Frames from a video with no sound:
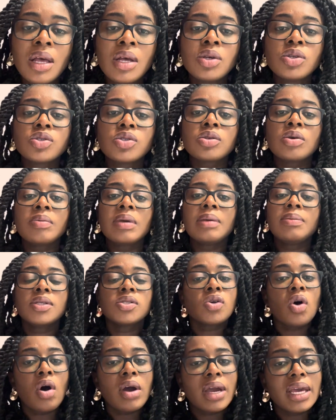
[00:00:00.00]
so maybe
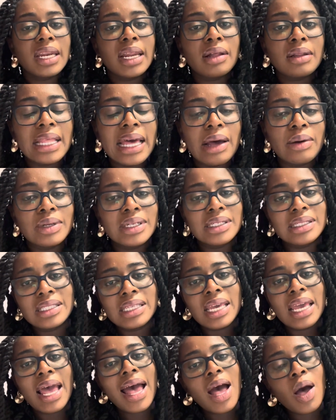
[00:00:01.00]
talk it out loud and
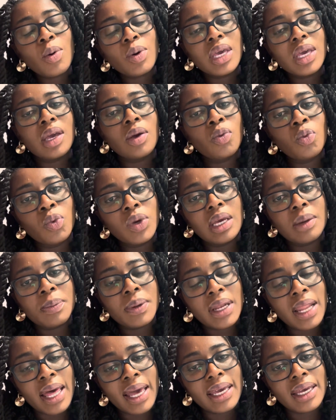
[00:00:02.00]
say how can we
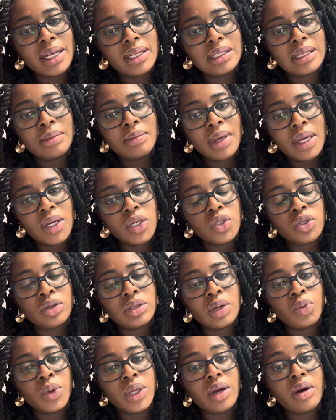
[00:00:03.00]
apply it to make sure
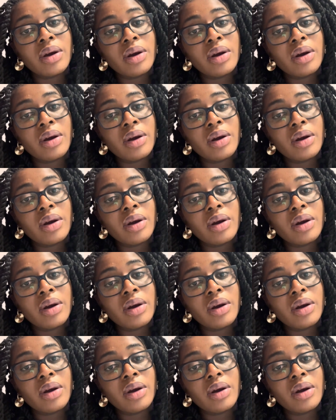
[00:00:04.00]
that we are